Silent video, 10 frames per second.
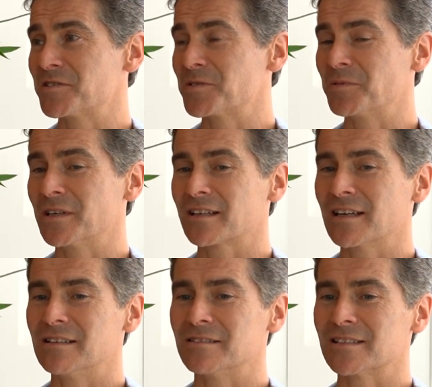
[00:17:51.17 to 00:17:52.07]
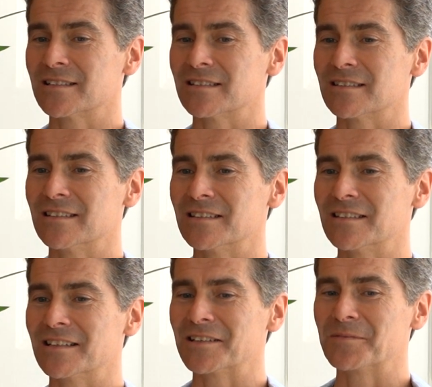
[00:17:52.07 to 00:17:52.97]
to work out that
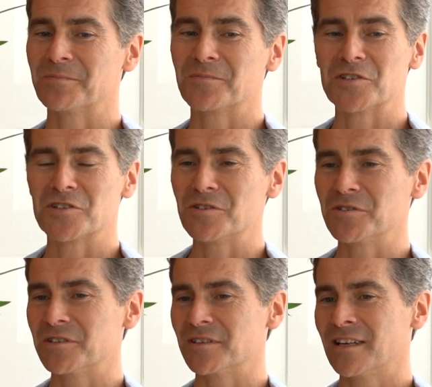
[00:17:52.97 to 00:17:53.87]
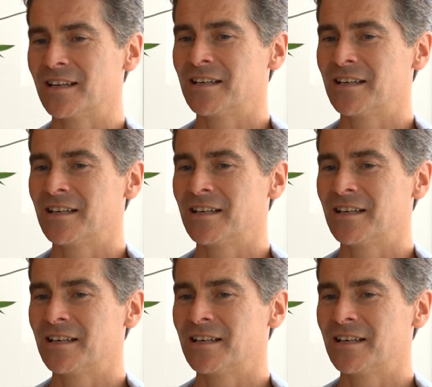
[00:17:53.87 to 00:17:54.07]
the student